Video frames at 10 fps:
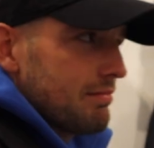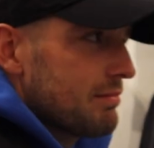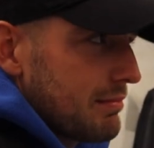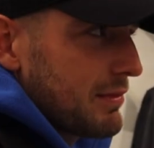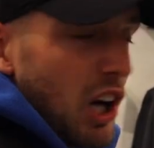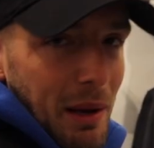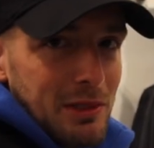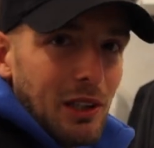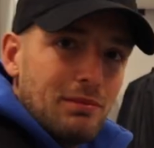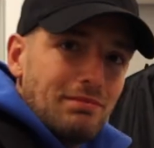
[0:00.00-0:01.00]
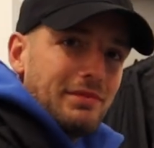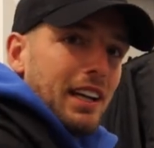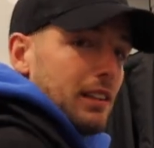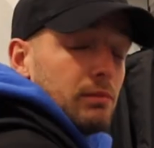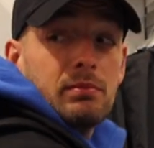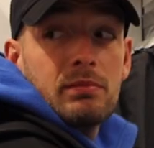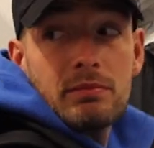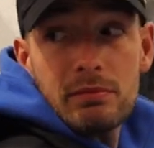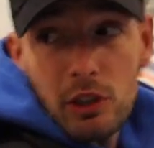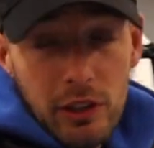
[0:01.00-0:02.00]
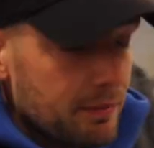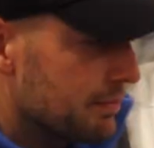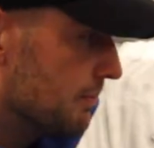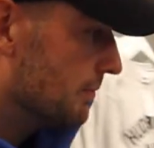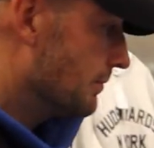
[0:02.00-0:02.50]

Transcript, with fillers: Slot. Time slot. Yeah. Can you show you up there?